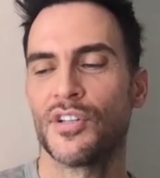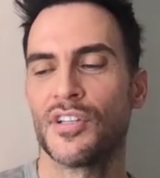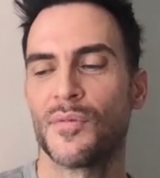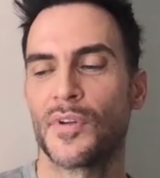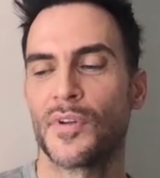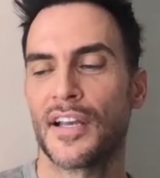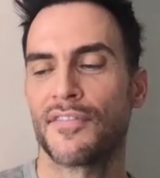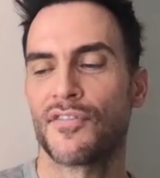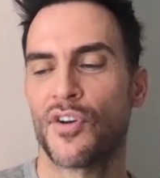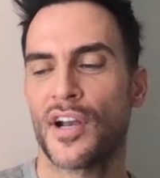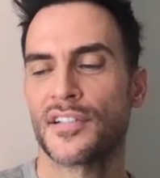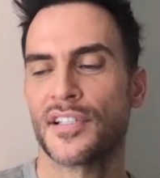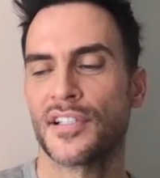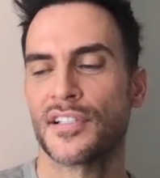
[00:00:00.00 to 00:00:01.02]
early midlife
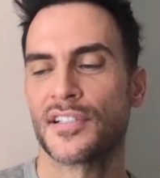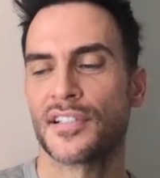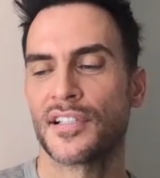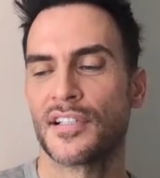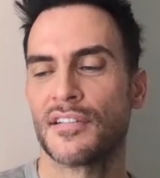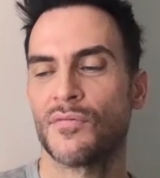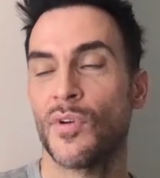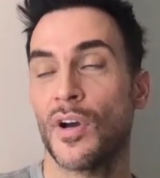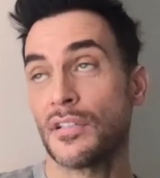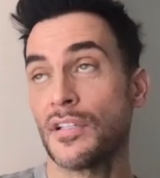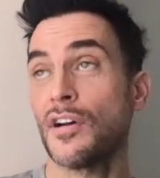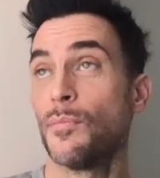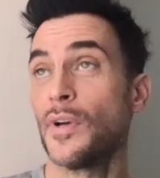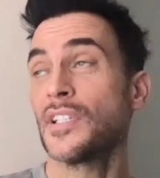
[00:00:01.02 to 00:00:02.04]
crisis. Well,
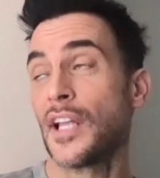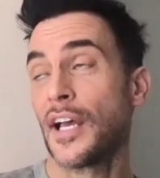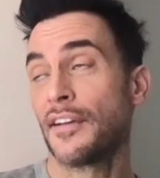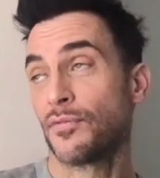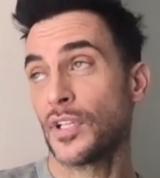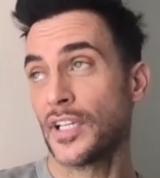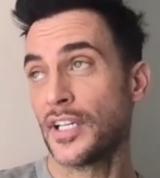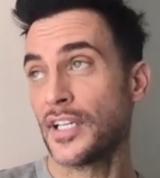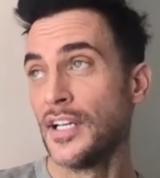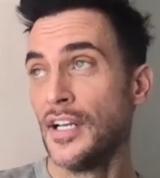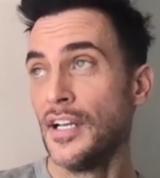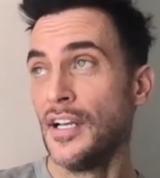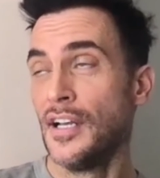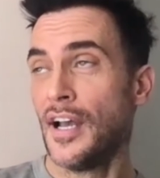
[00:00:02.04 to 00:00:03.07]
no, midlife really,
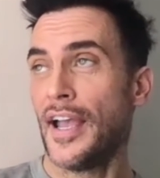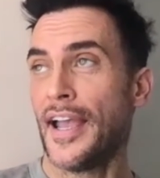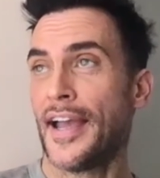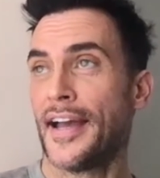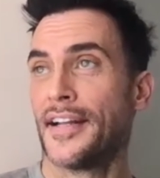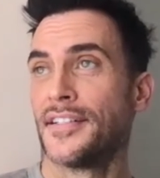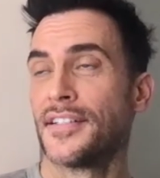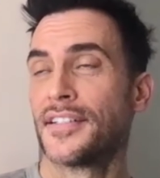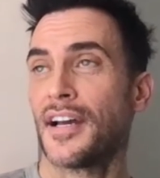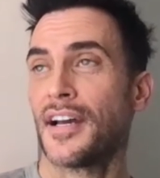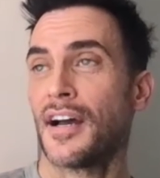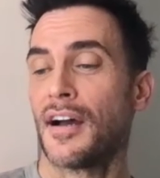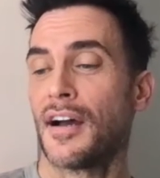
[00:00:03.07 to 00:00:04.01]
and